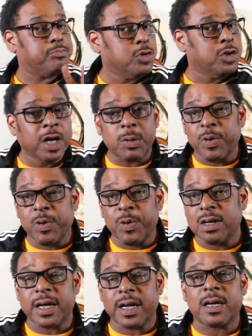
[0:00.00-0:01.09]
look, we're going to
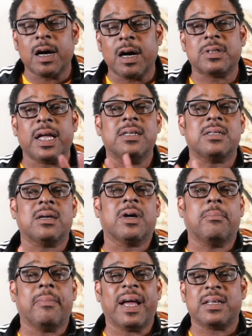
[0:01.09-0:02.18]
look at a couple things. I'm going
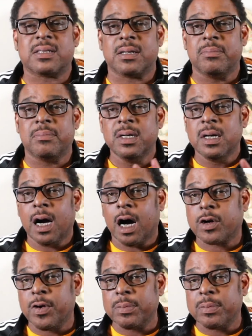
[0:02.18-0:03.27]
to make some a
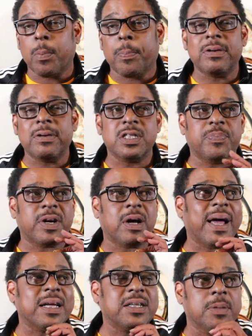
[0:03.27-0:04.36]
crypto purchase, but I'm
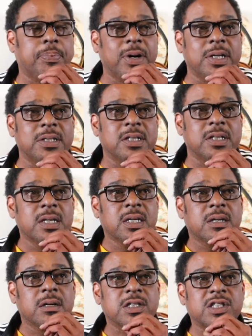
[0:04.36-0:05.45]
actually putting
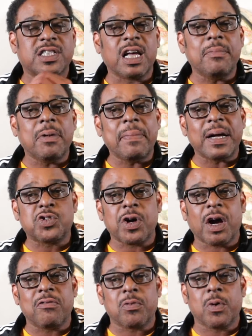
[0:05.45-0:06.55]
some of my
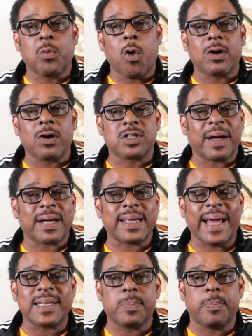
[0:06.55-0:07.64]
travel rewards or my
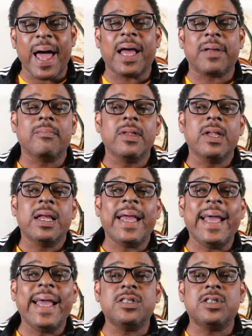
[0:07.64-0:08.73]
cash back
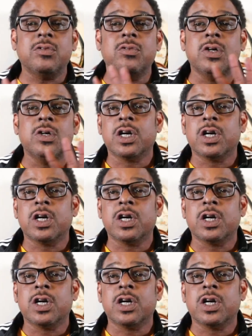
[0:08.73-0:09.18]
into